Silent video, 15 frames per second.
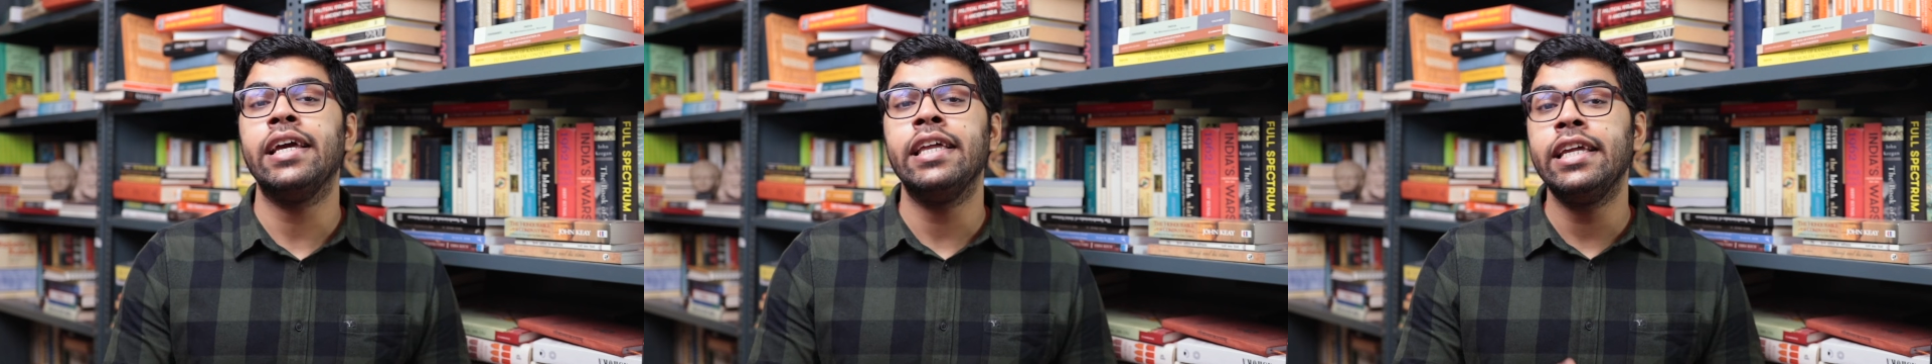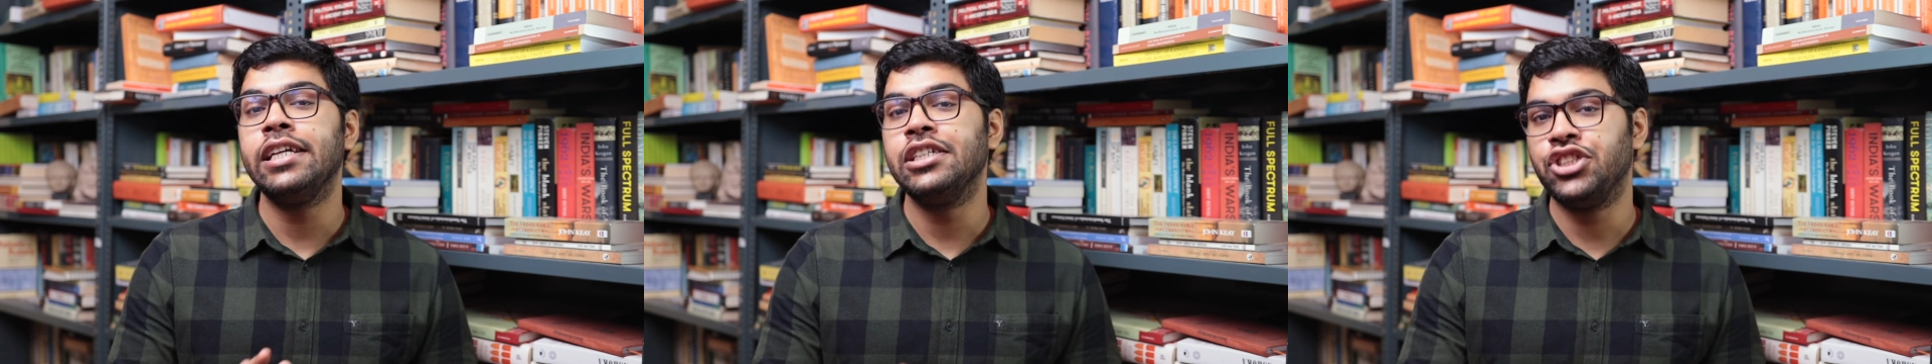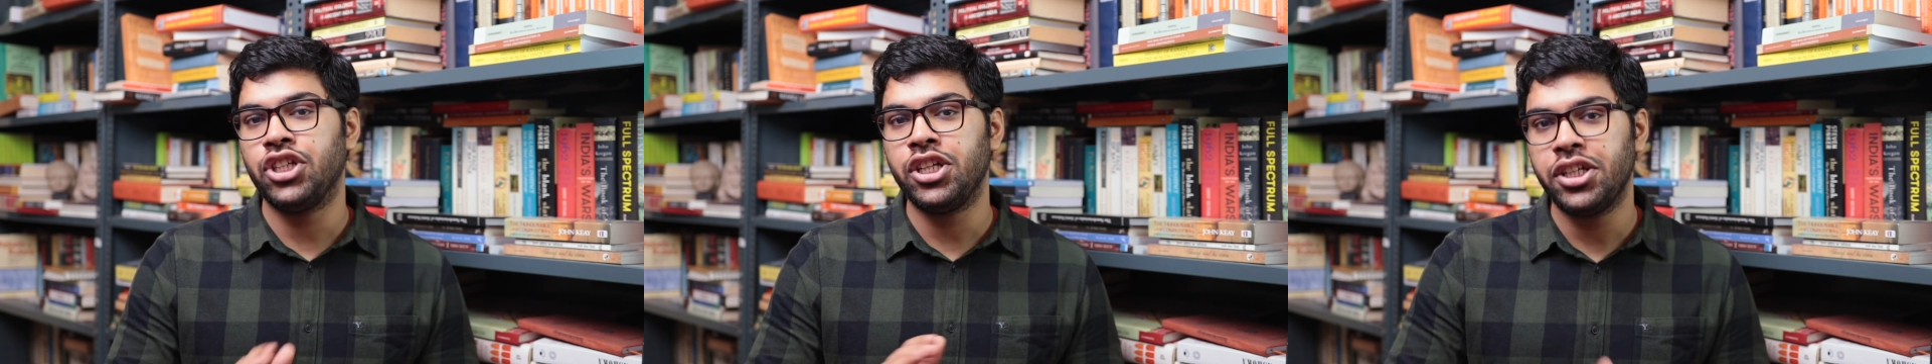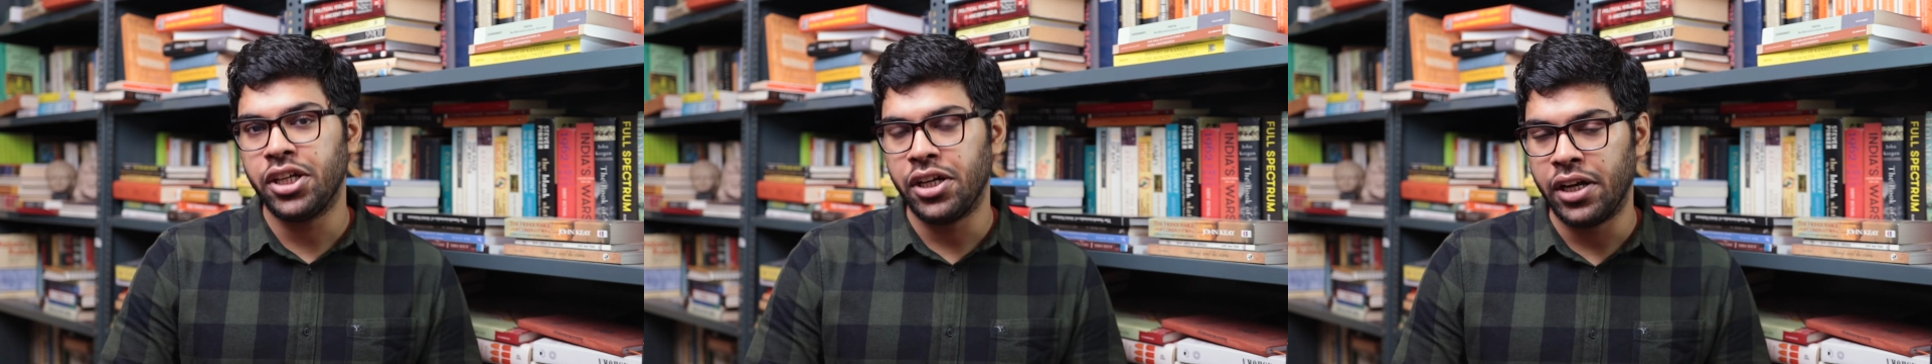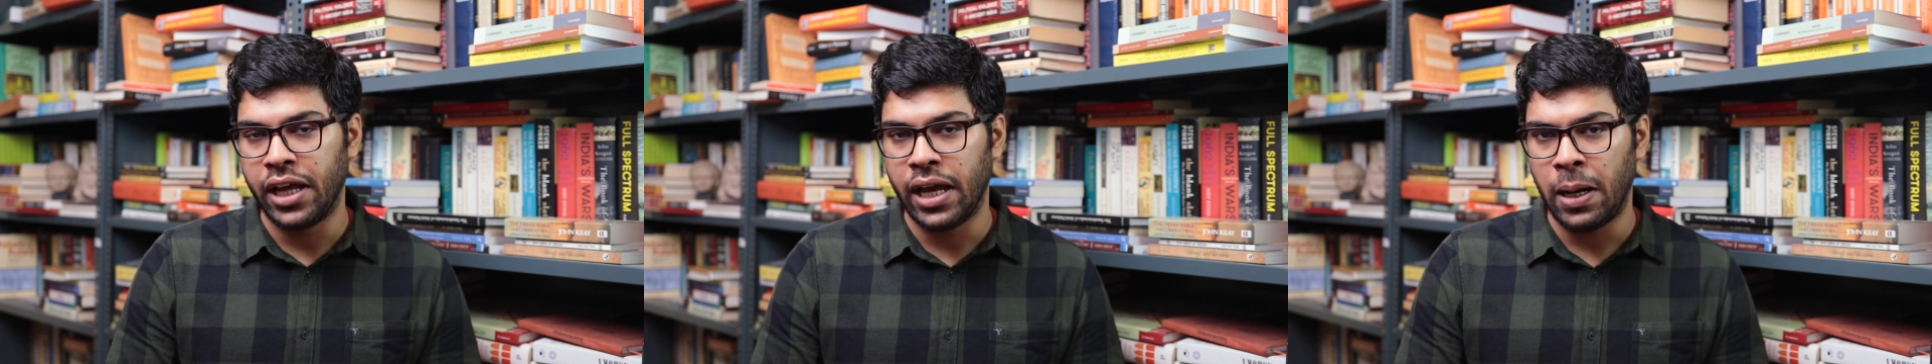in ancient
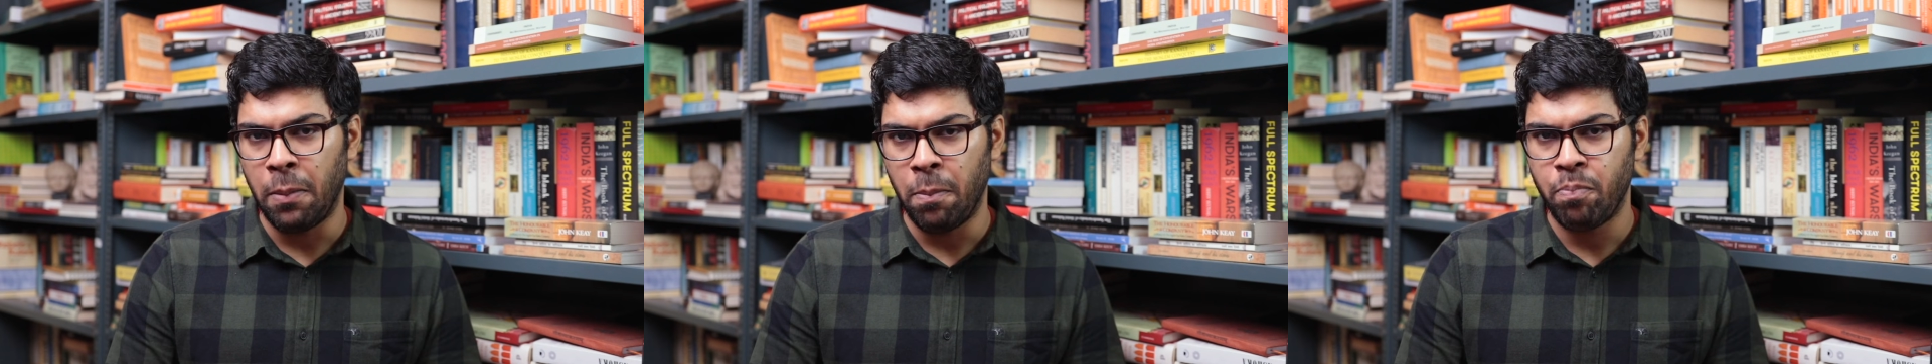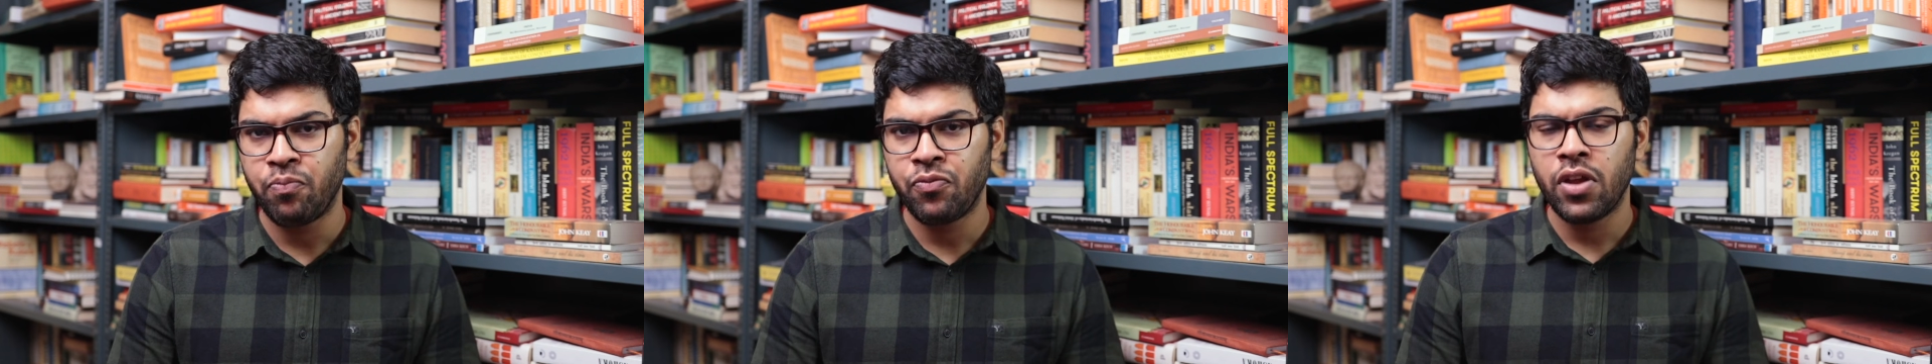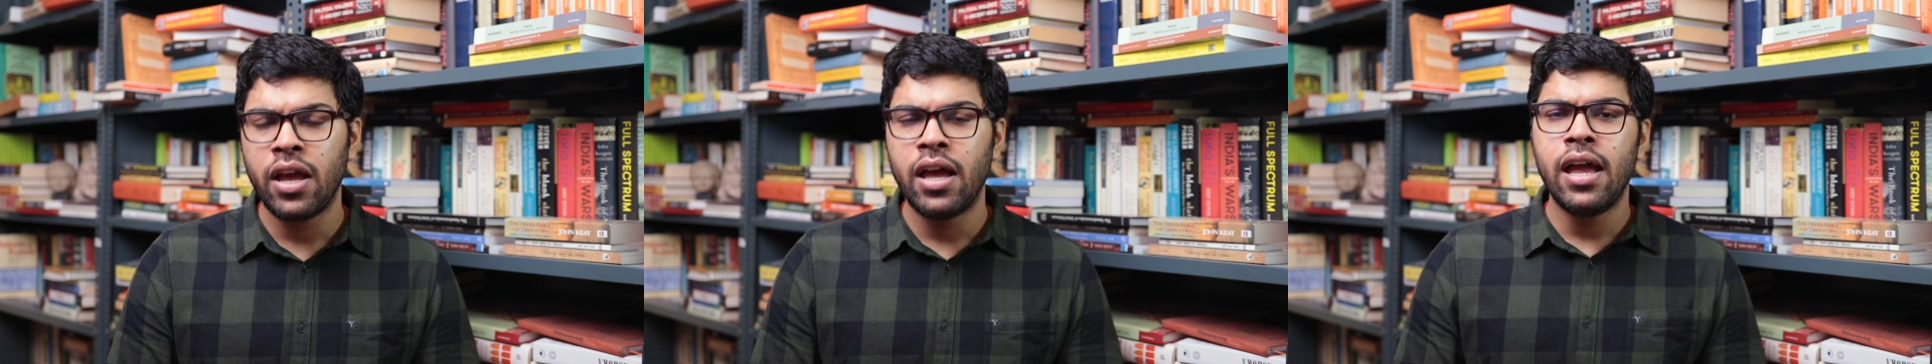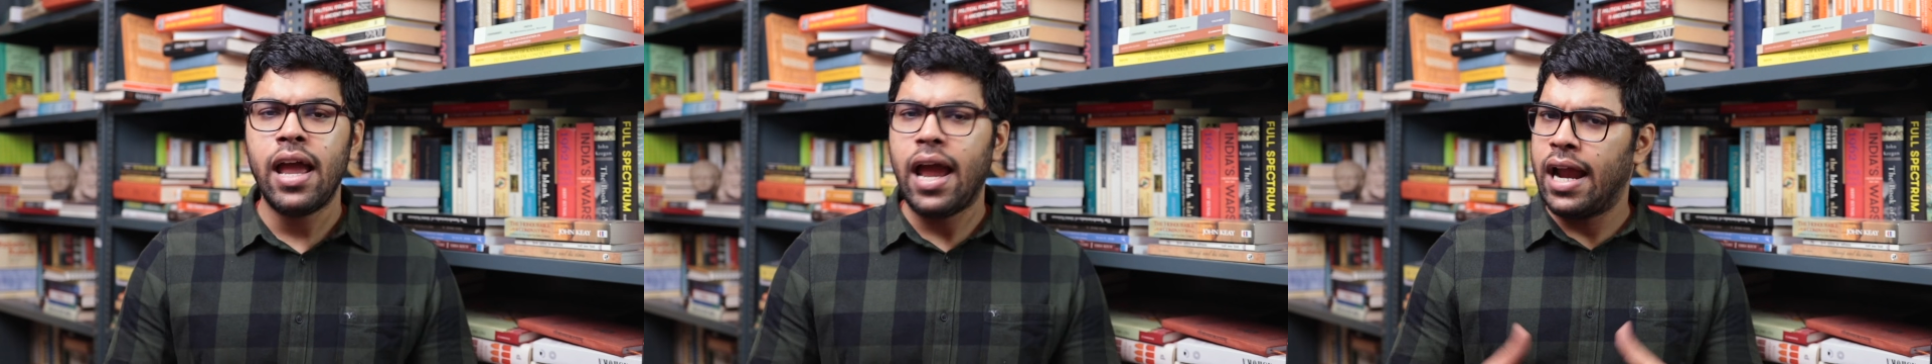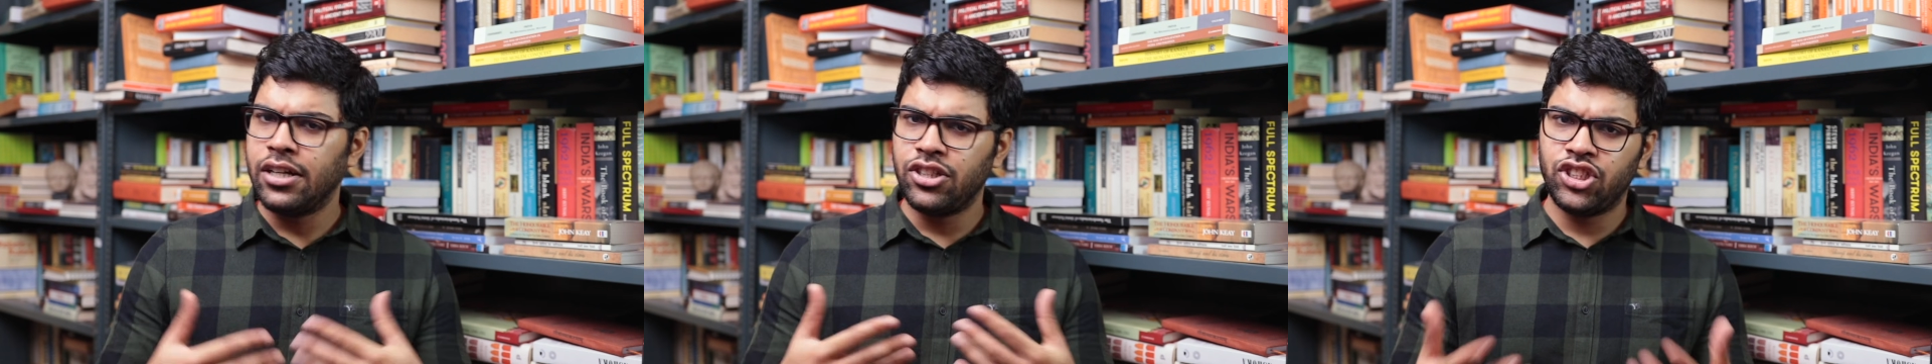India.
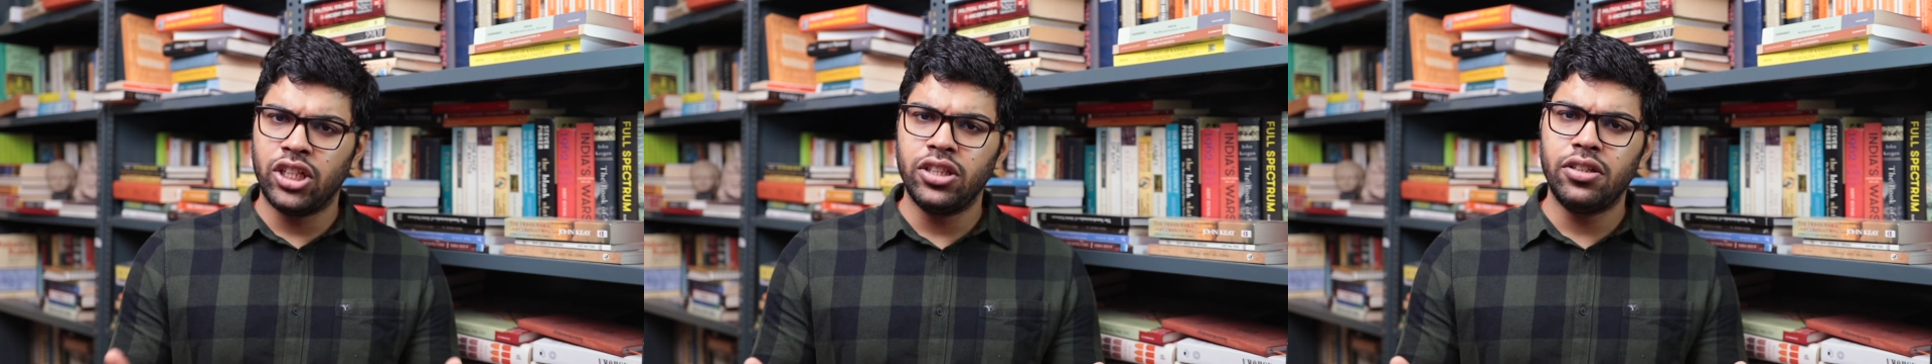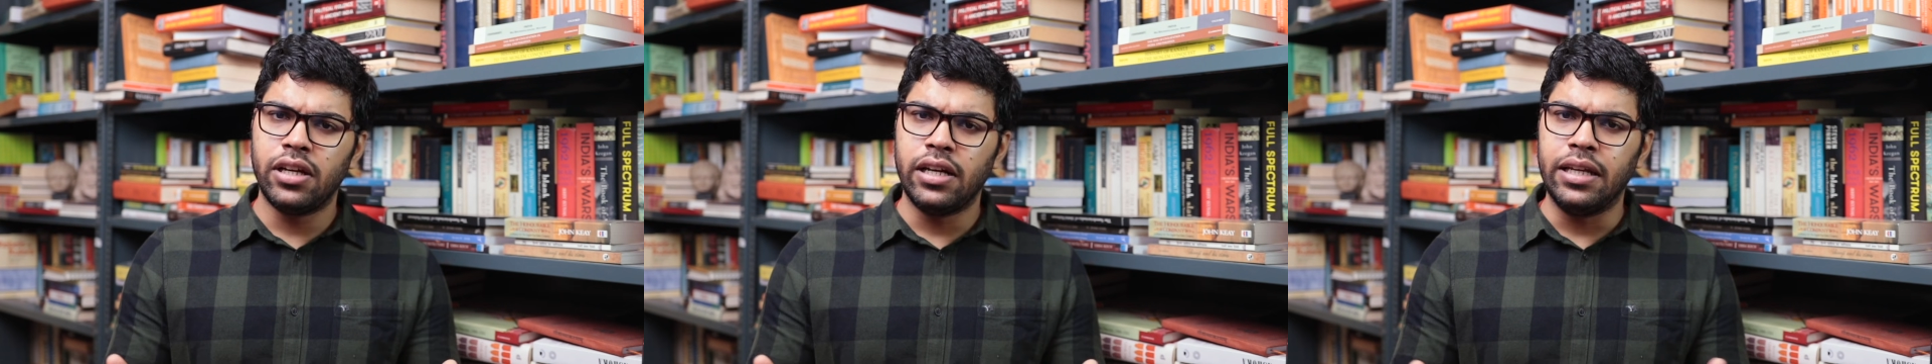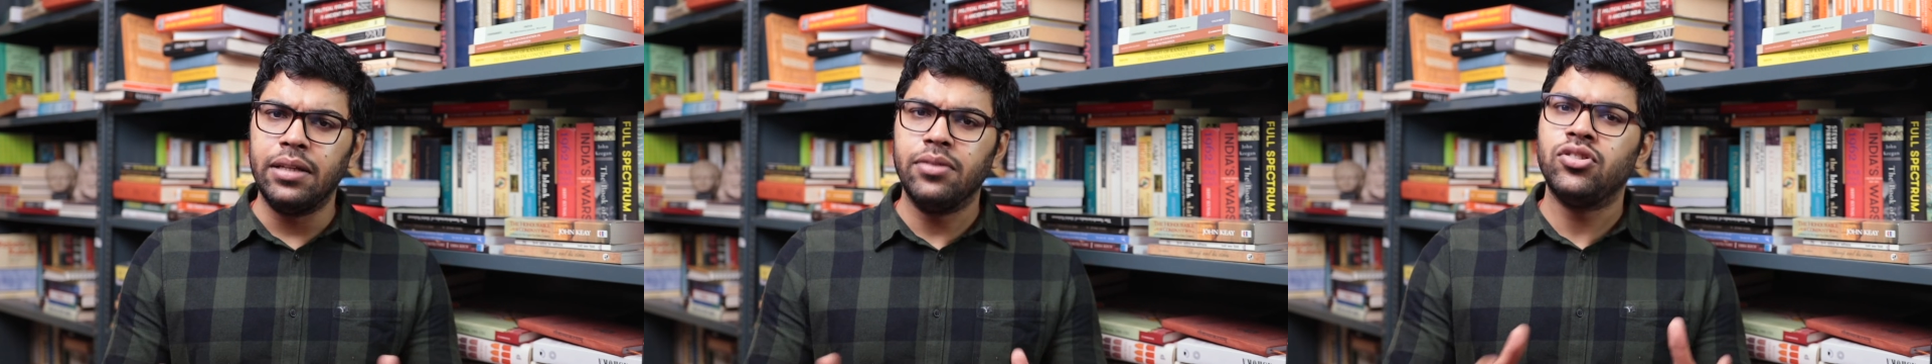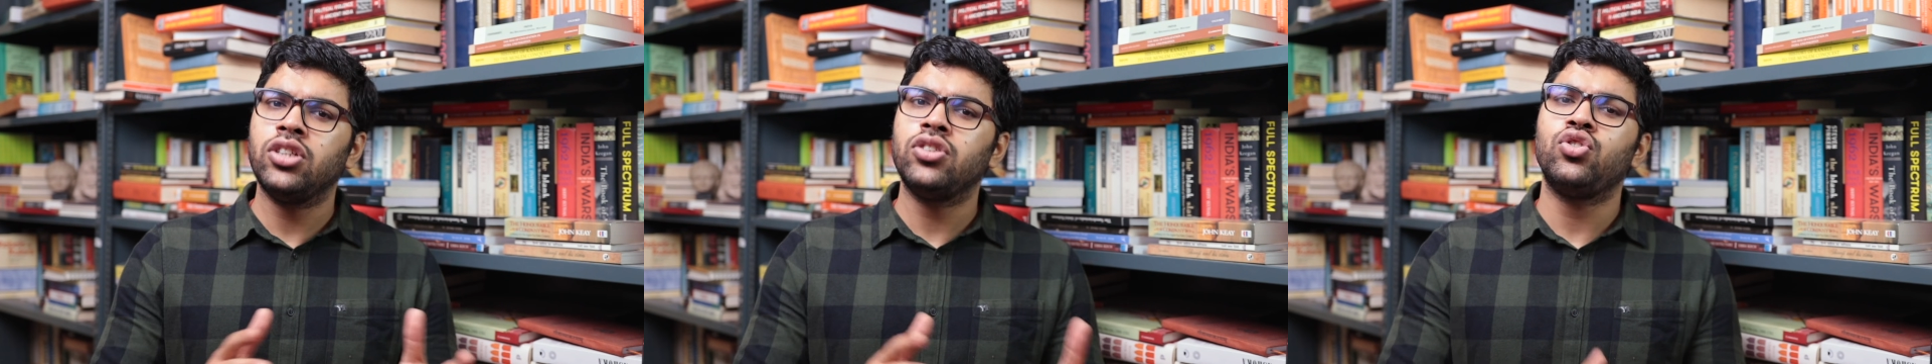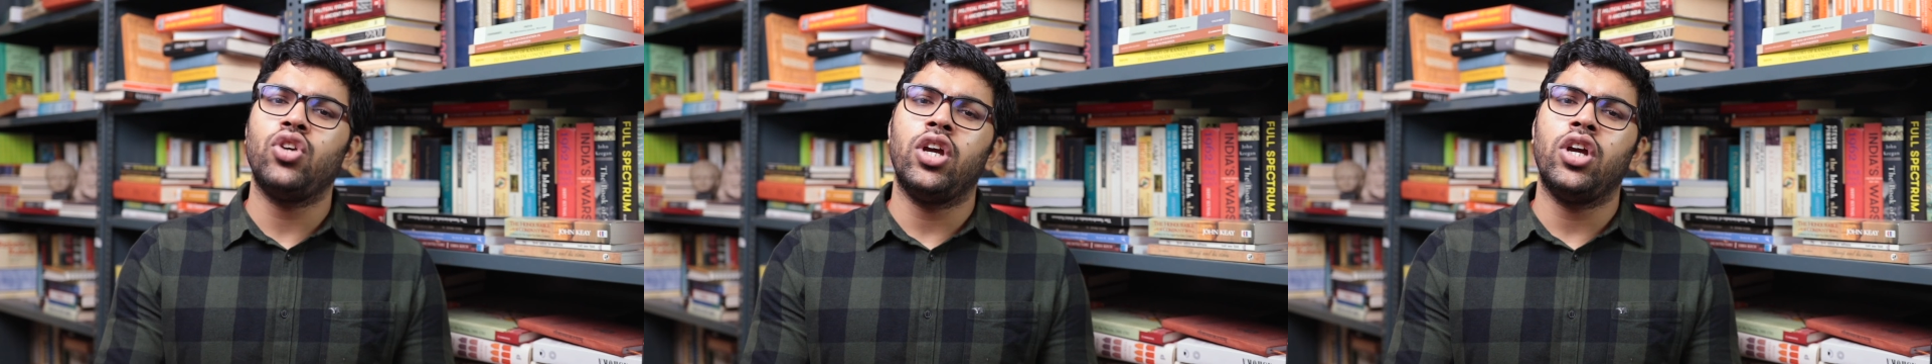And generally, this